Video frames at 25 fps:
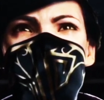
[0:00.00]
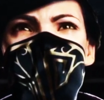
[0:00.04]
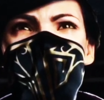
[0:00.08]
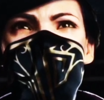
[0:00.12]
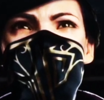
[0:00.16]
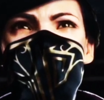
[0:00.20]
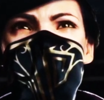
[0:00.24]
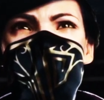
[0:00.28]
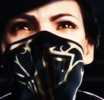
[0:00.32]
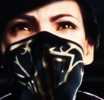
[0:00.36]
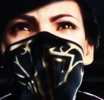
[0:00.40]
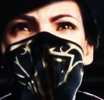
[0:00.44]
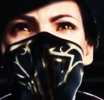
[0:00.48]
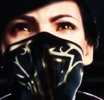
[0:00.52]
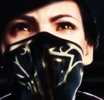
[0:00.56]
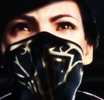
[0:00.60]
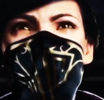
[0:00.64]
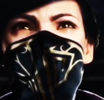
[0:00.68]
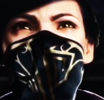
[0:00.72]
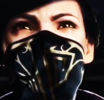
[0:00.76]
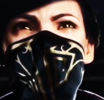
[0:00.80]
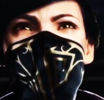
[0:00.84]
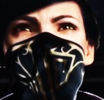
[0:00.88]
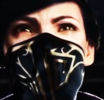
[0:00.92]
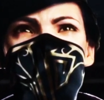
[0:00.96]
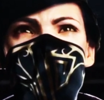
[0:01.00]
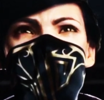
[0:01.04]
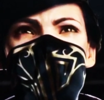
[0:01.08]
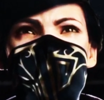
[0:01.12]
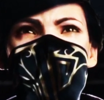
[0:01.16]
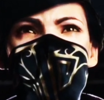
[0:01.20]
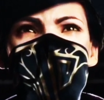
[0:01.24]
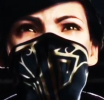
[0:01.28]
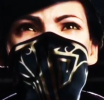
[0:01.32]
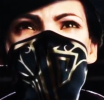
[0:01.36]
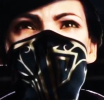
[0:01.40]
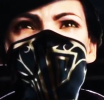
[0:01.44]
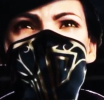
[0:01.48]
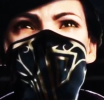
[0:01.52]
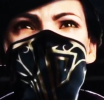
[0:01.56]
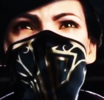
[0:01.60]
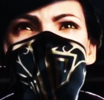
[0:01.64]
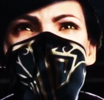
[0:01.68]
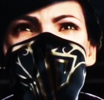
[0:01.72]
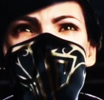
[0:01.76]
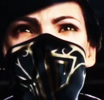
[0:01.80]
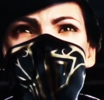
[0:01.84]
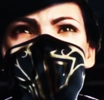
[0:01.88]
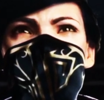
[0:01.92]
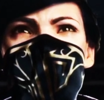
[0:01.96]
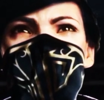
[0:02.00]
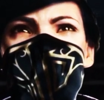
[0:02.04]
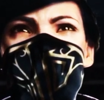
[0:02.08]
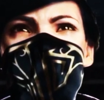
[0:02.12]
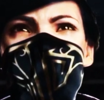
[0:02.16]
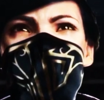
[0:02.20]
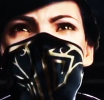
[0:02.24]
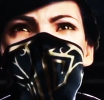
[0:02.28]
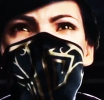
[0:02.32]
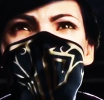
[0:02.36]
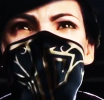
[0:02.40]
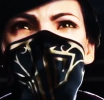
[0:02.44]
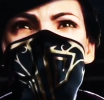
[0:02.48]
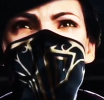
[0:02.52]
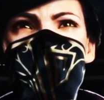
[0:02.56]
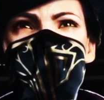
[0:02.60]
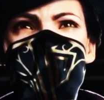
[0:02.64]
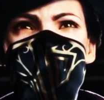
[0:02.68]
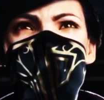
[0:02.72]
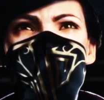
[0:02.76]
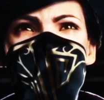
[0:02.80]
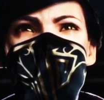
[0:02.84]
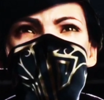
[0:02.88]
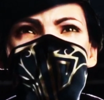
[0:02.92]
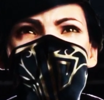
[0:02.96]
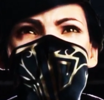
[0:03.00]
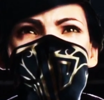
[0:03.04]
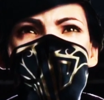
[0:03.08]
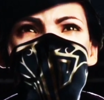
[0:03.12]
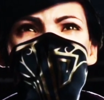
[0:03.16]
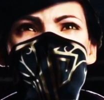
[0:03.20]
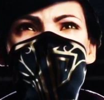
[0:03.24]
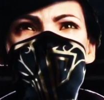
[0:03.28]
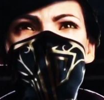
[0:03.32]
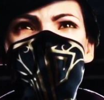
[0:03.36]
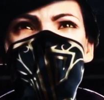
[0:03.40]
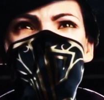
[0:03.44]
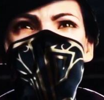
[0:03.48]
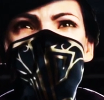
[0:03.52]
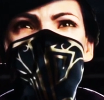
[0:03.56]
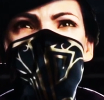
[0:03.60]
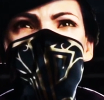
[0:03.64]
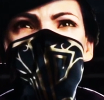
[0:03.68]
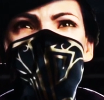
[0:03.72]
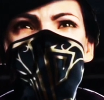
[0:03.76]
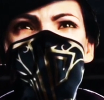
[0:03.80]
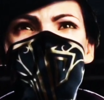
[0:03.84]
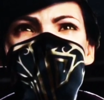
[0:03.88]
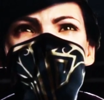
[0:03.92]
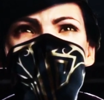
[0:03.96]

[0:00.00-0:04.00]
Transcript: see games that go into development hell and they kind of you don't hear from them again.